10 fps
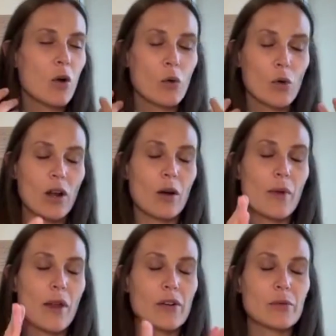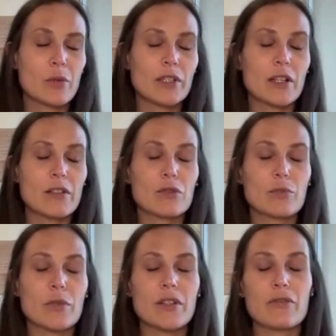or our parents wanted us to
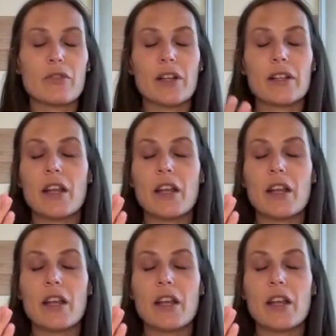be different.